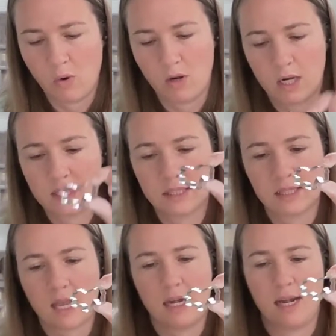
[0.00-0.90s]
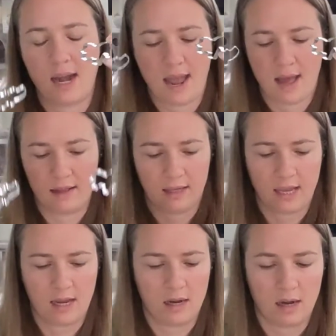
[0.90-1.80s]
horse and an
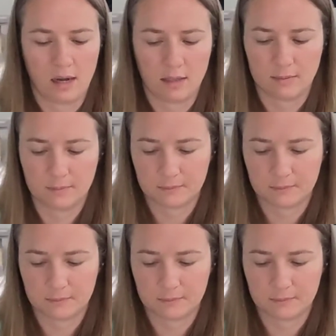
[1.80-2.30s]
alligator.